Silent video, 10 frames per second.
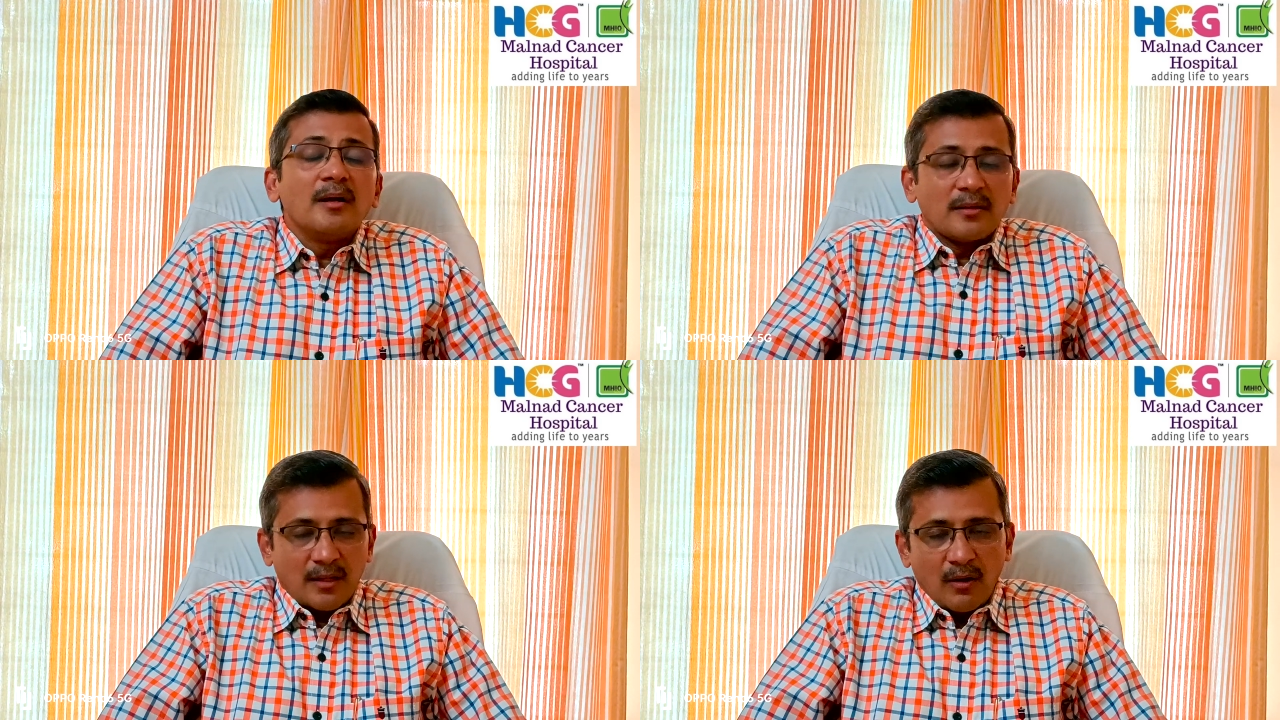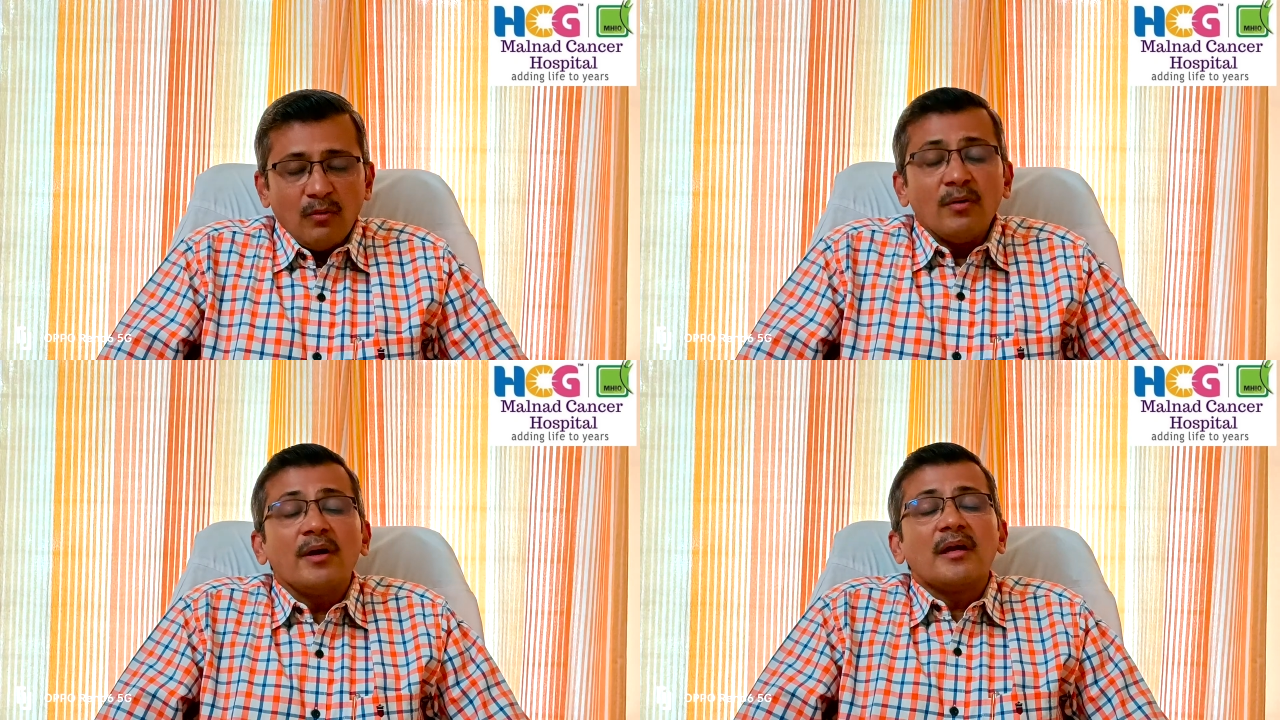
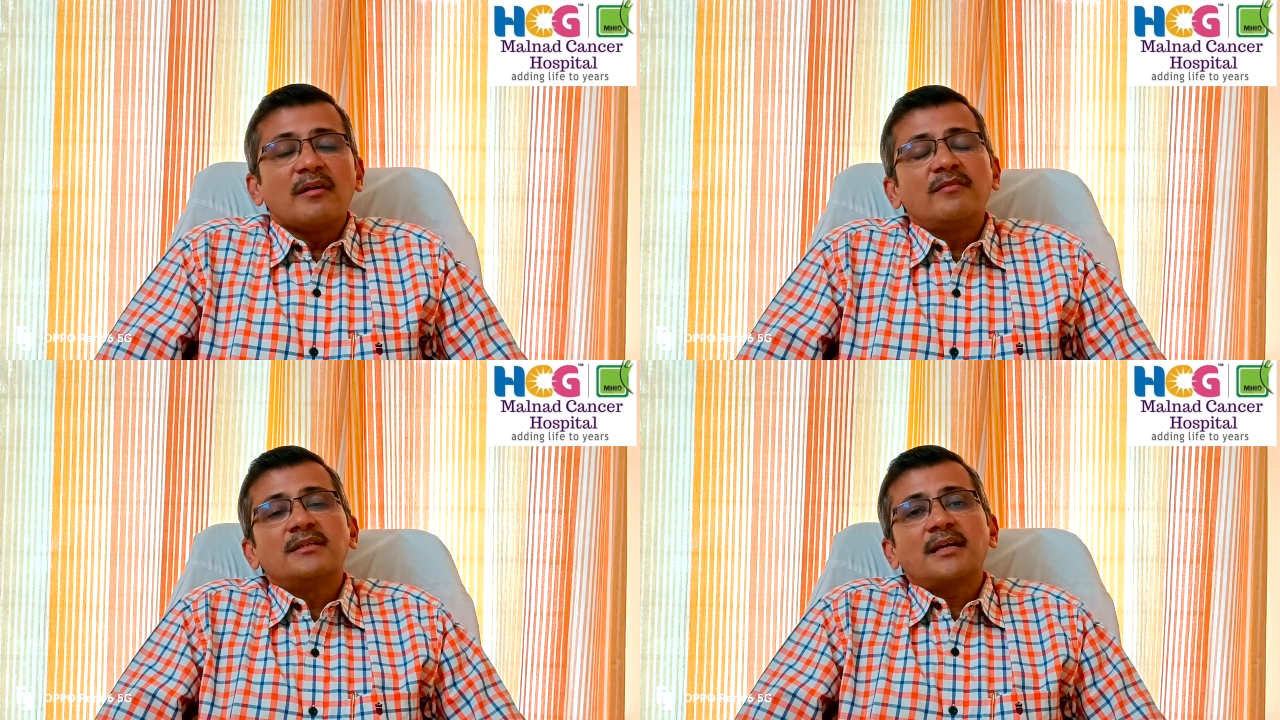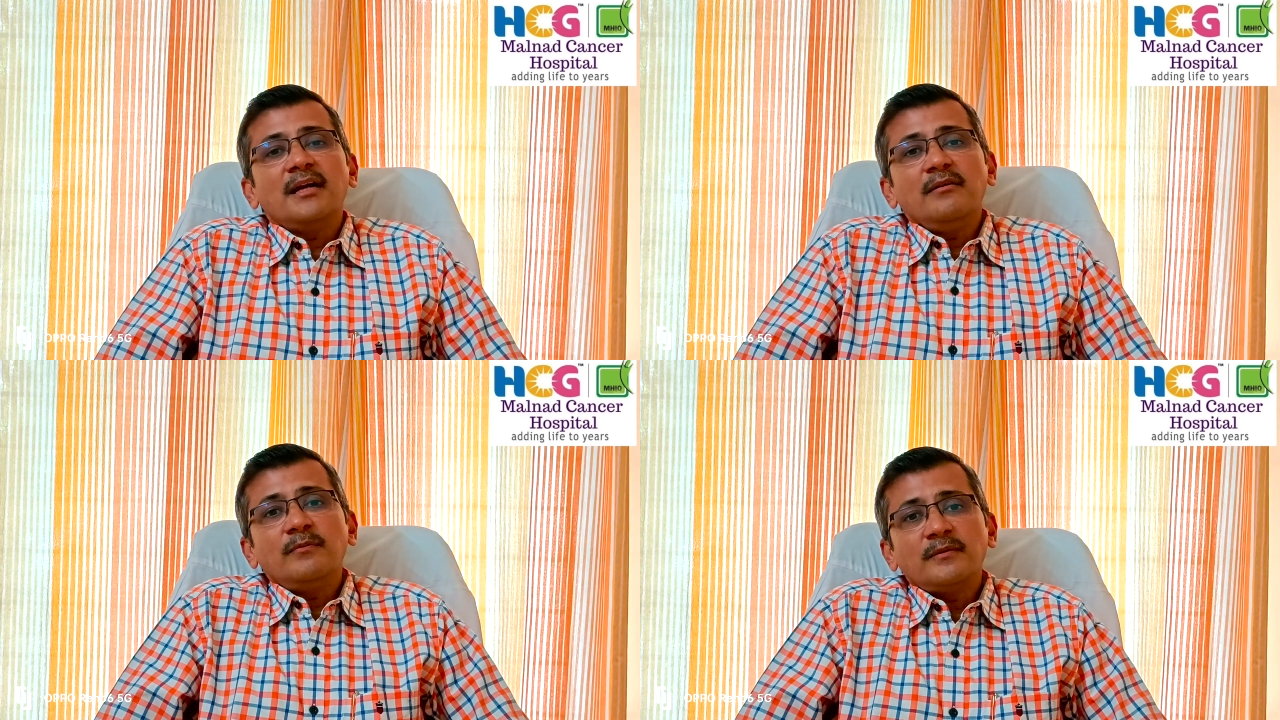Now, if the
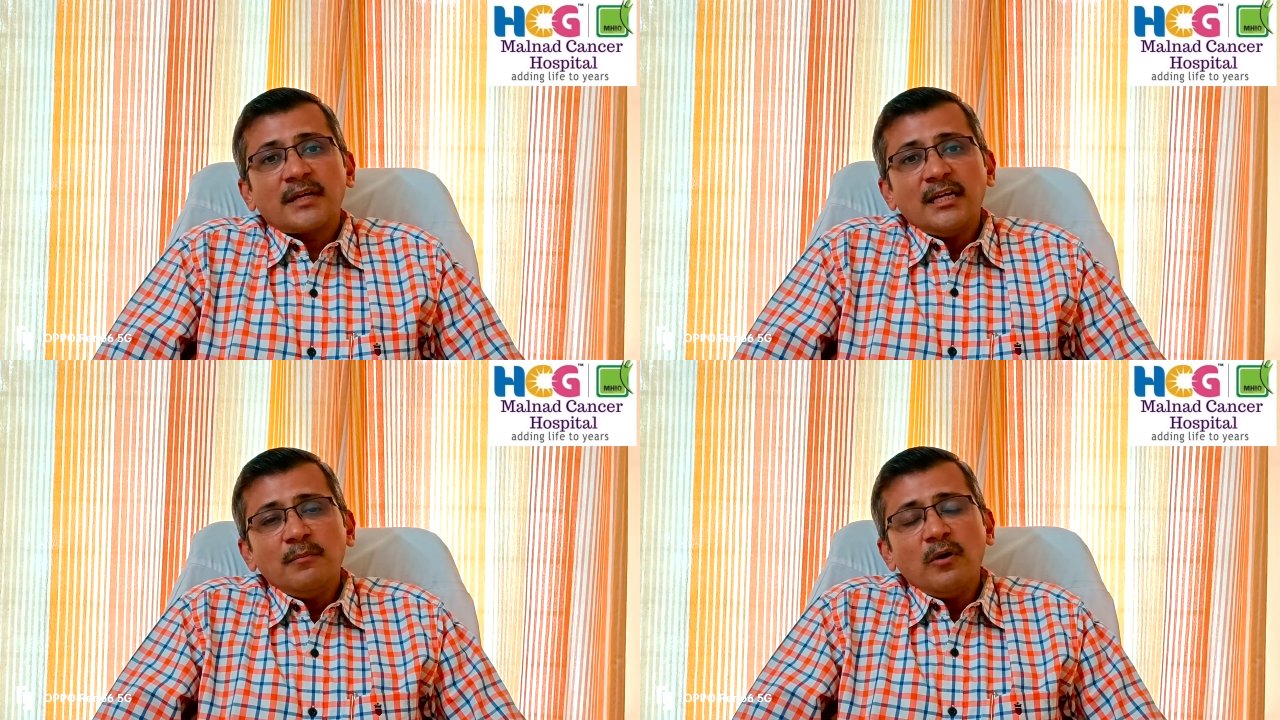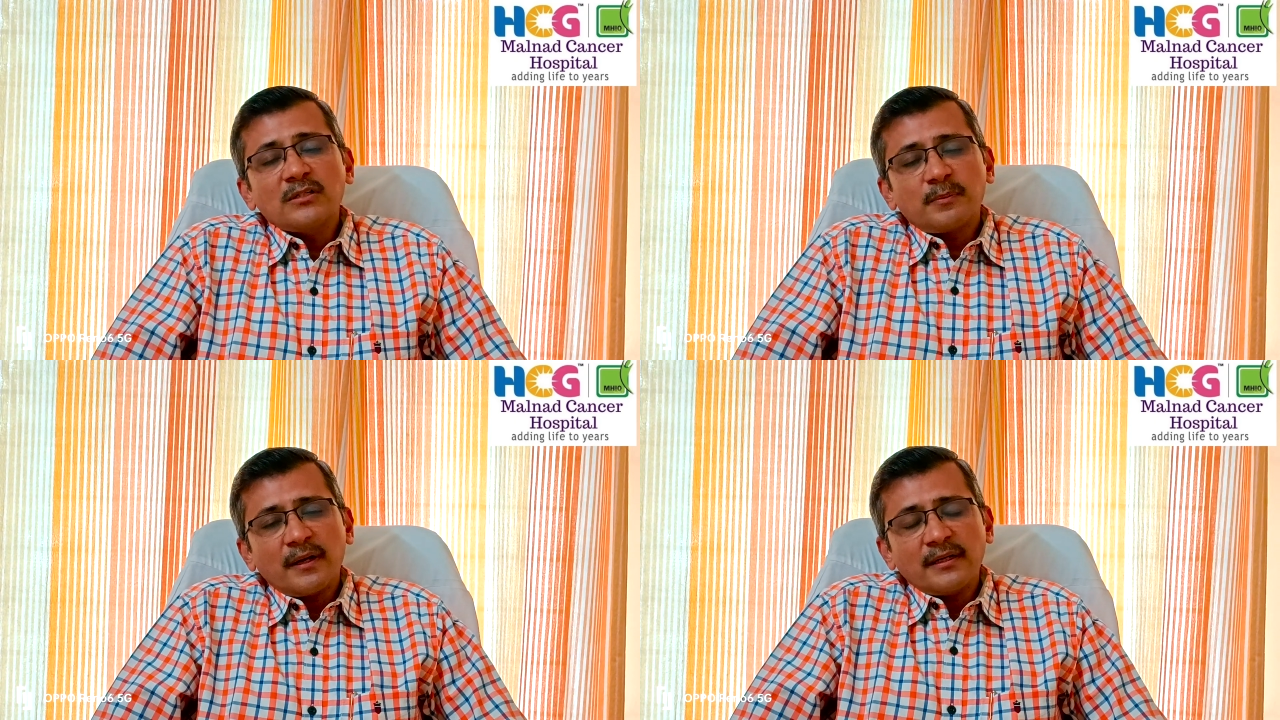child
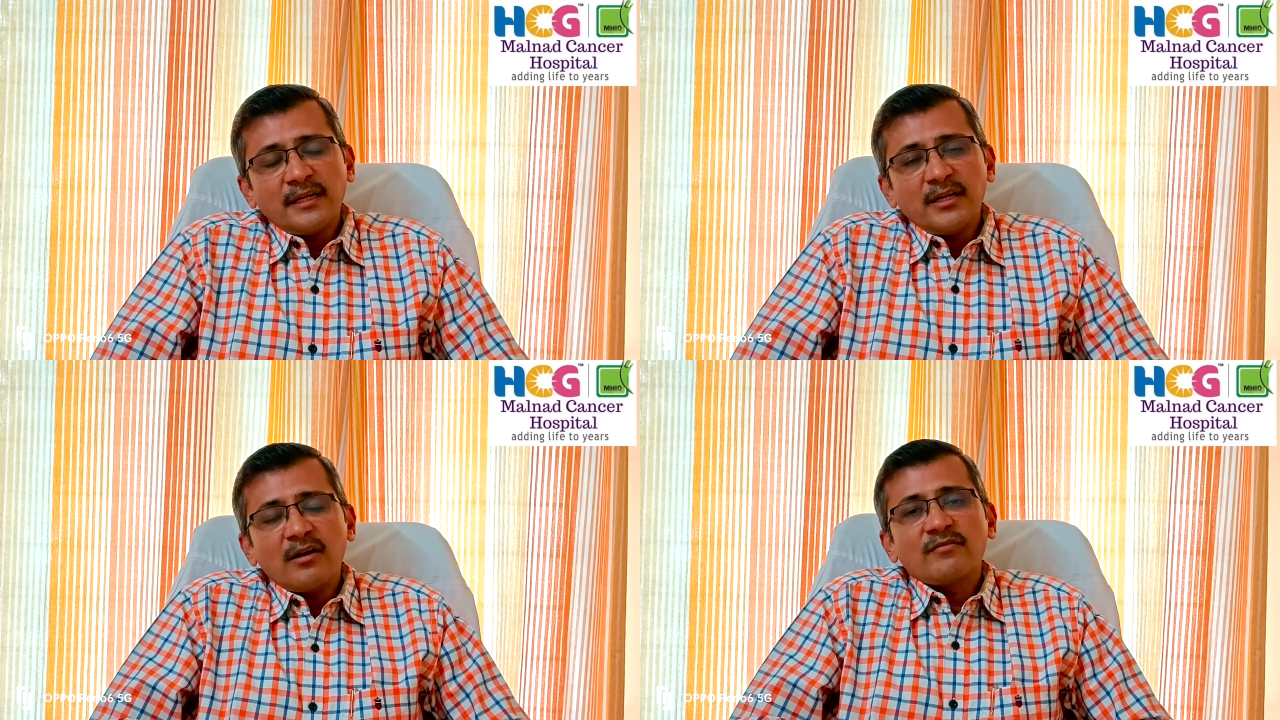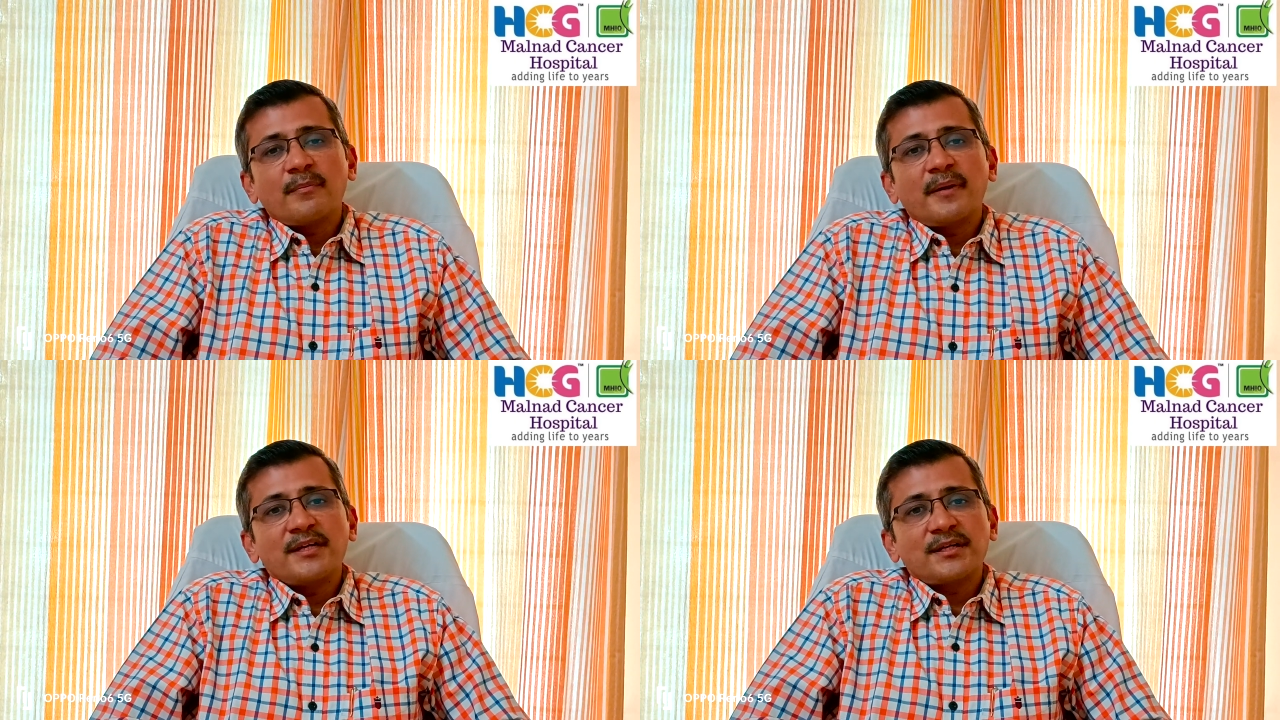Brooks criteria of the
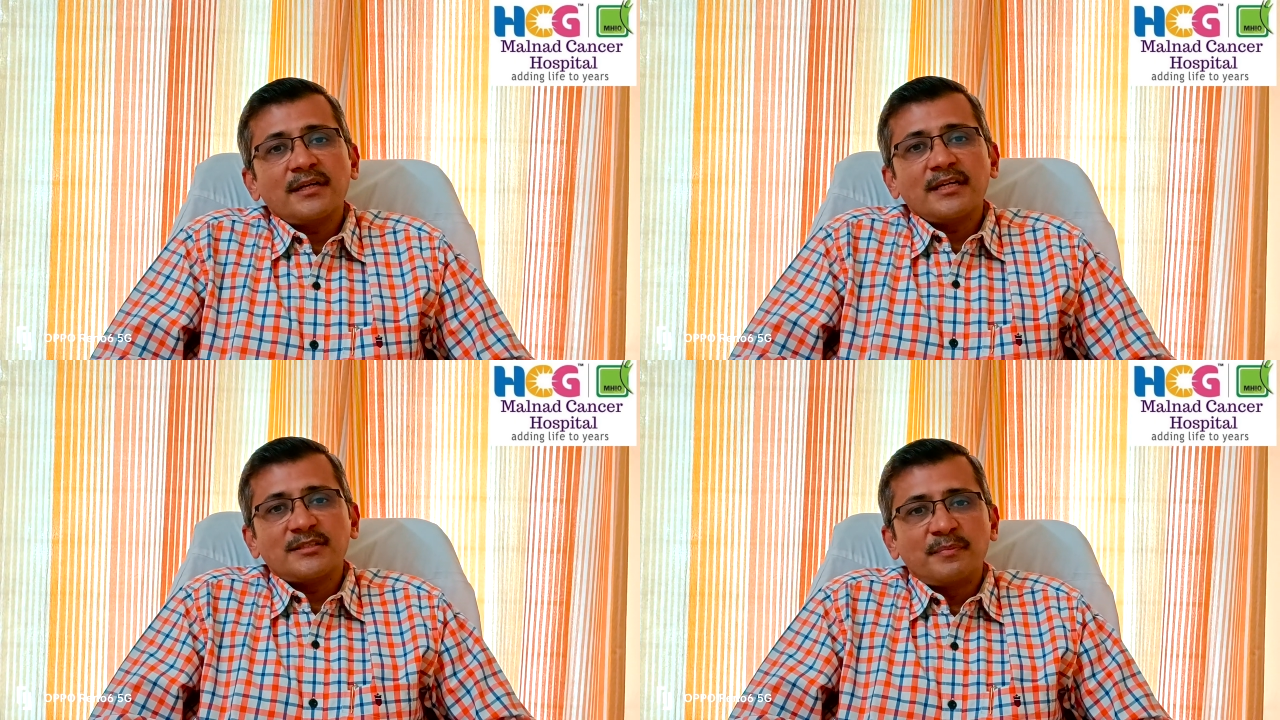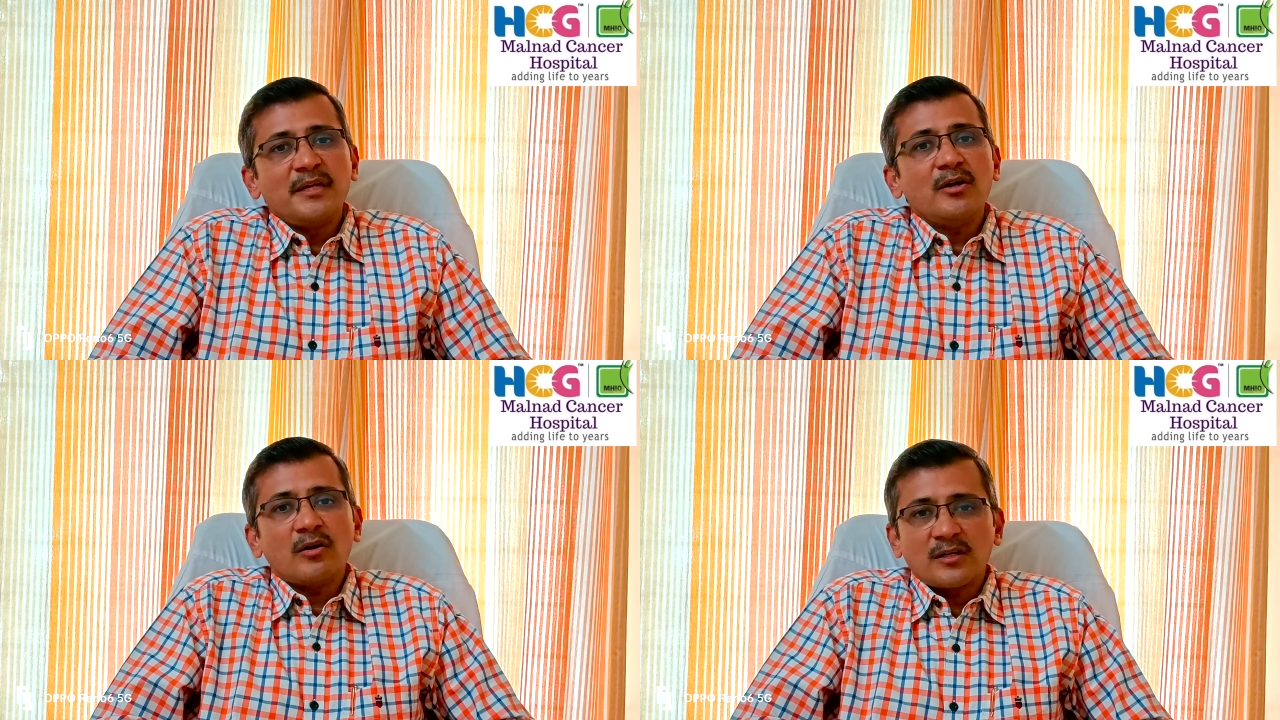patient is
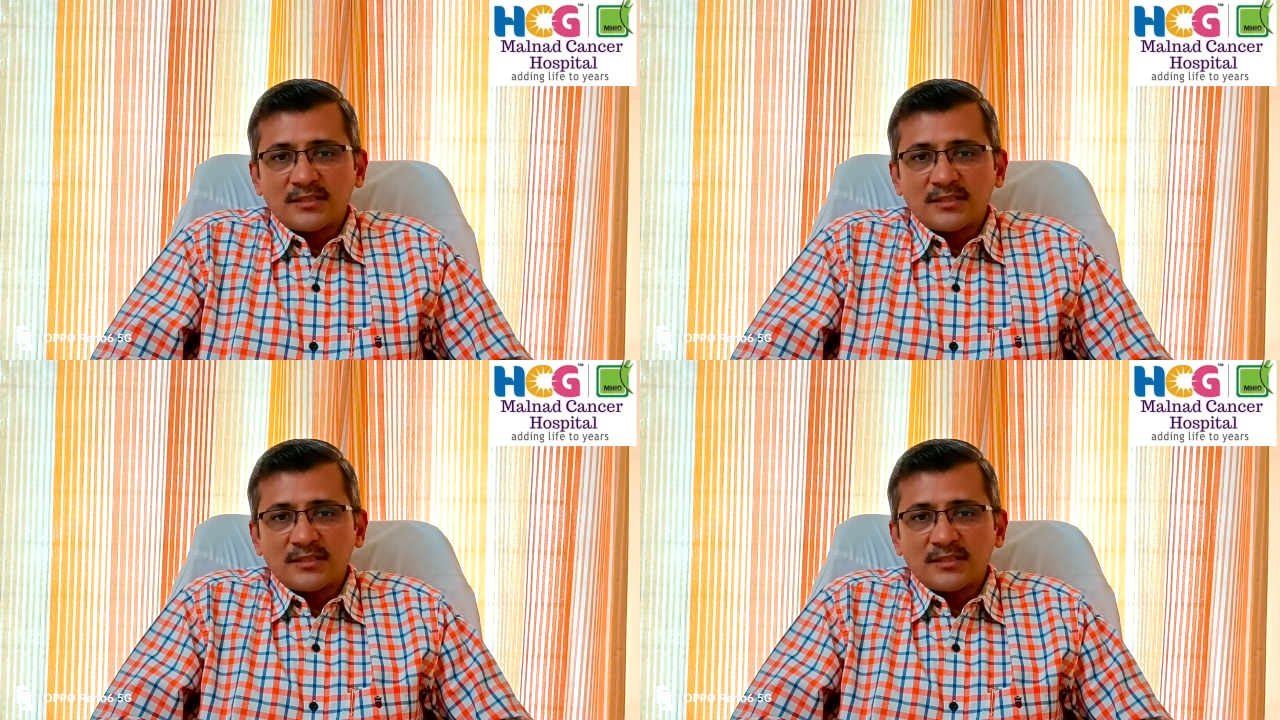B or